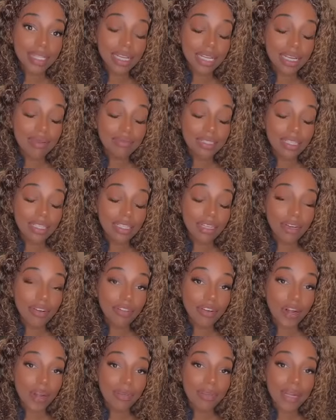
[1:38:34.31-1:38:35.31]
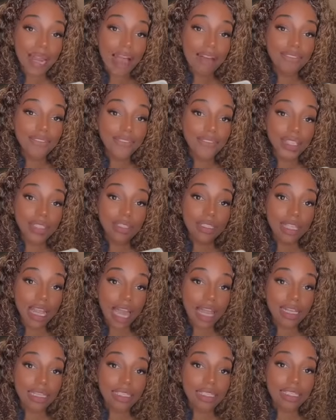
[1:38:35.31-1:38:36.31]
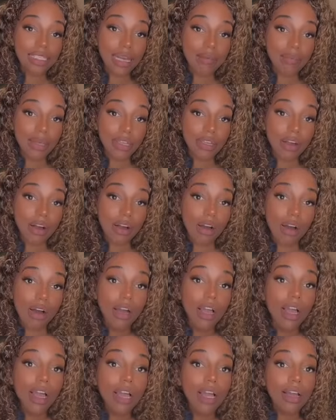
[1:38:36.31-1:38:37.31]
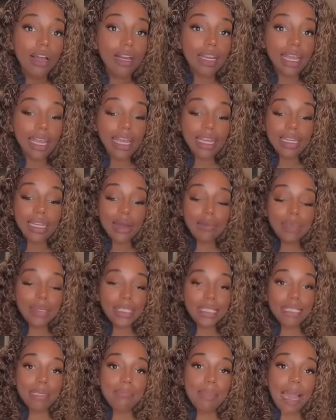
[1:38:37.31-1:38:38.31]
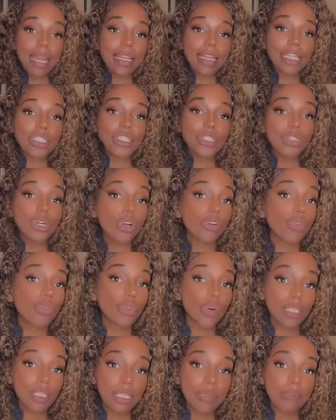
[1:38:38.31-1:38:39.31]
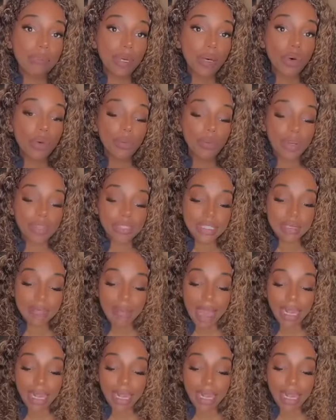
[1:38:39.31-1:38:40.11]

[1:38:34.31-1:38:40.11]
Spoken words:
when it comes to your career, but I feel like some of y'all gonna end up with somebody that you could really build with,